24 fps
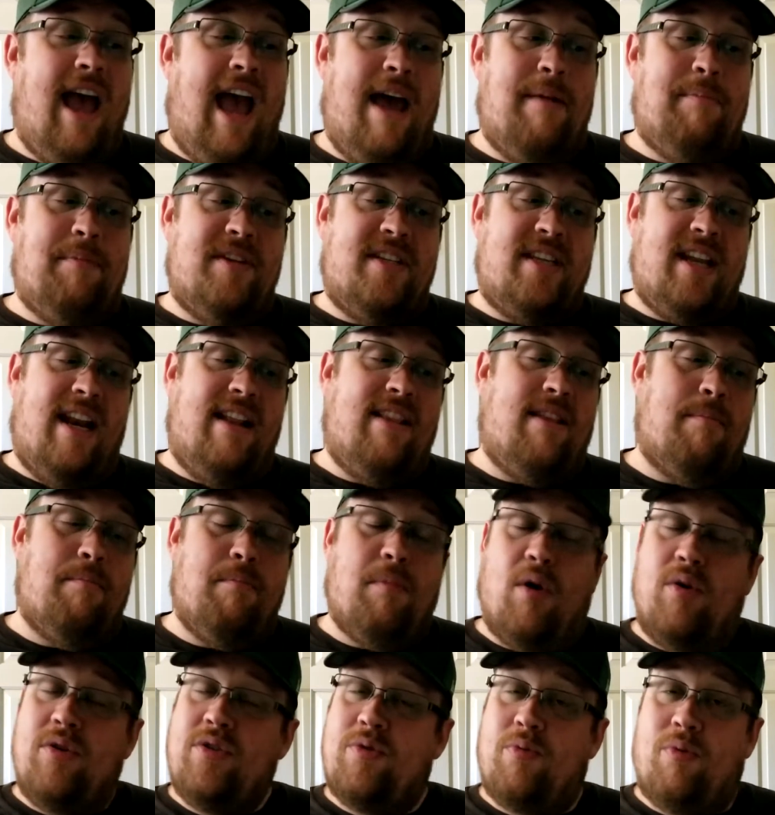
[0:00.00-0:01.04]
Edmonton had the
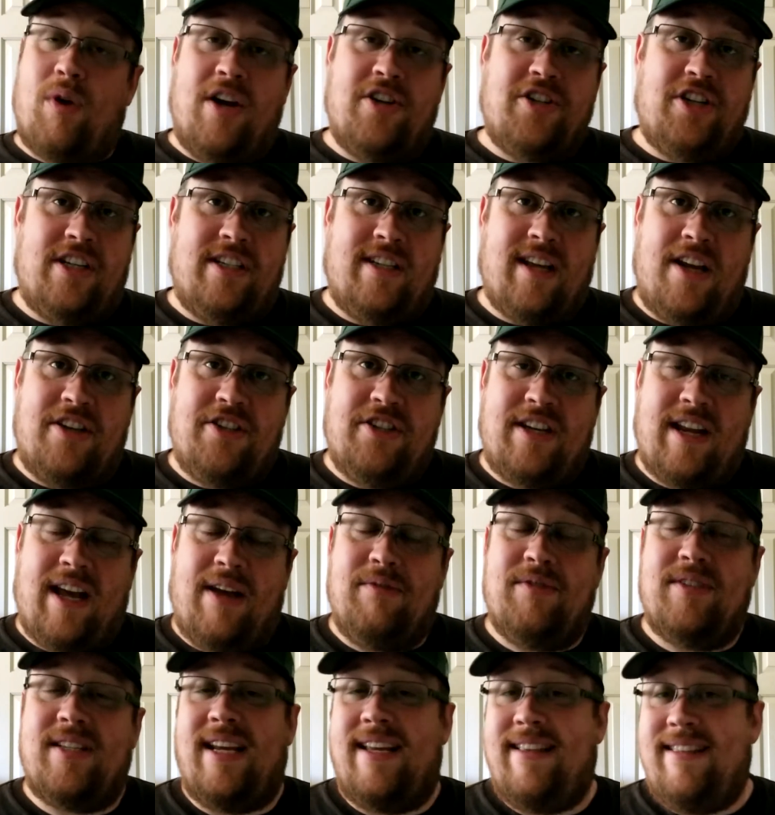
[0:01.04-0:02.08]
most rushing
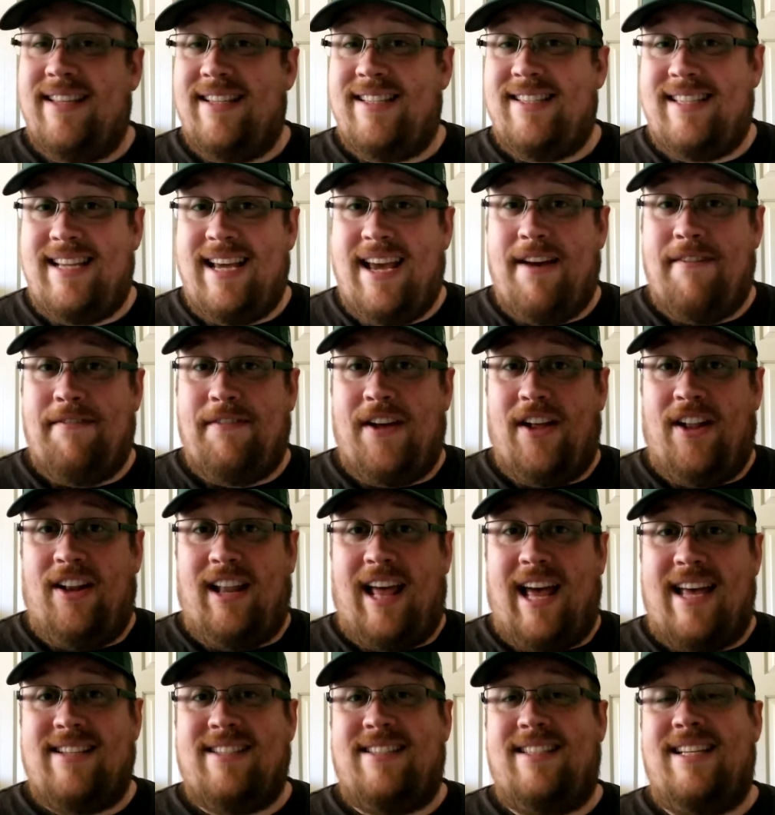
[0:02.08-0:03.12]
touchdowns in the C F L
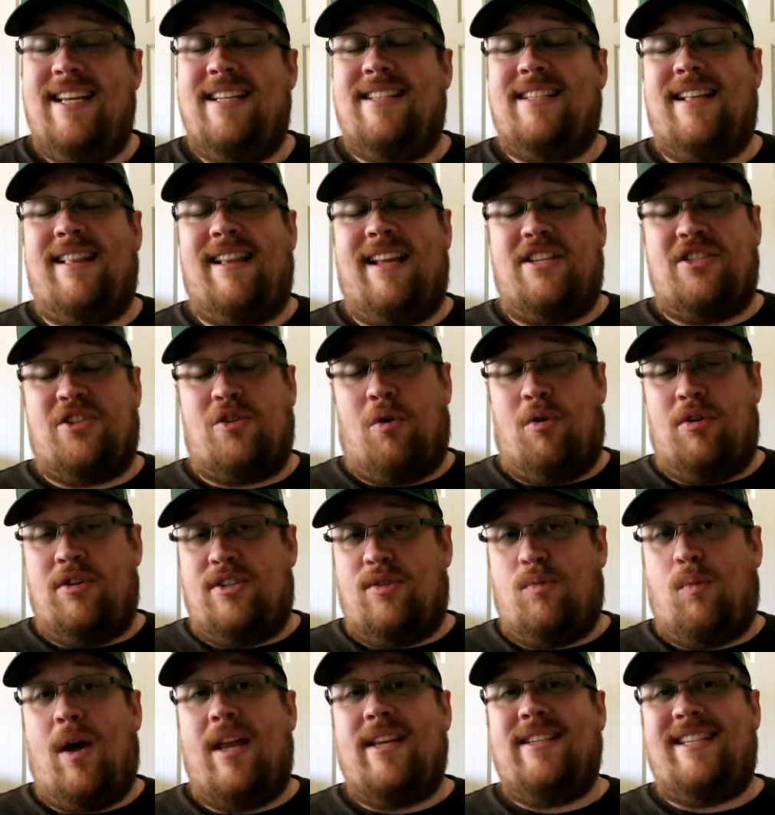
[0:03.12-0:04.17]
last season. They scored
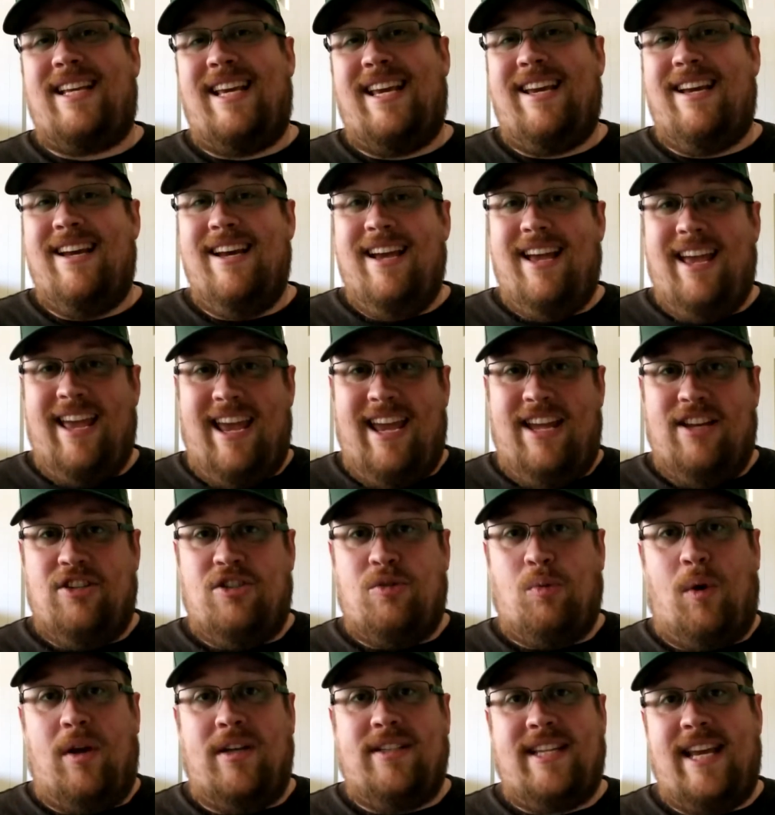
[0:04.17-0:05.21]
twenty in
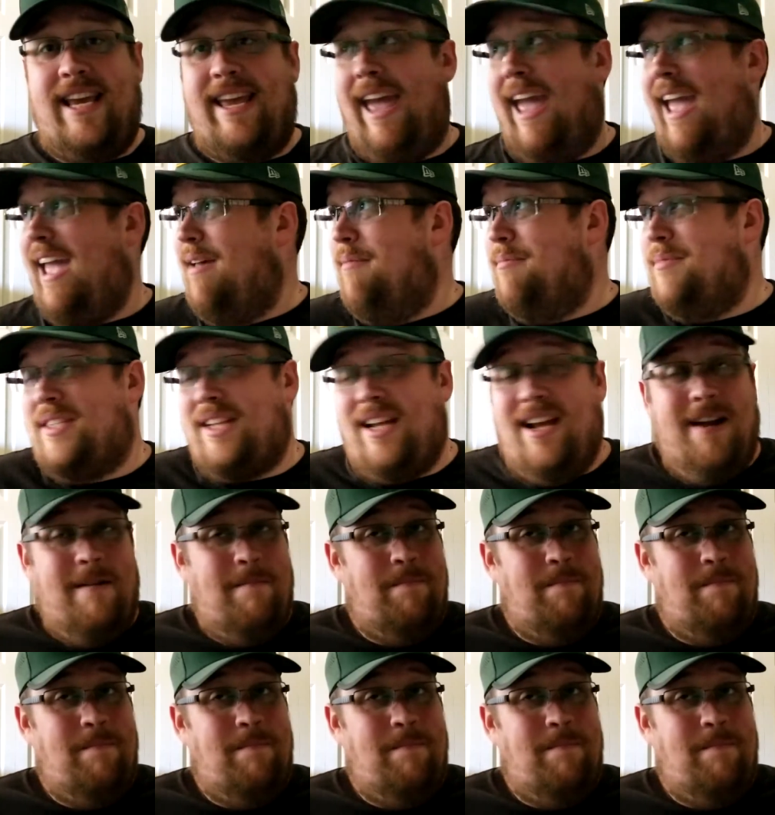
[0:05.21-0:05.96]
twenty games.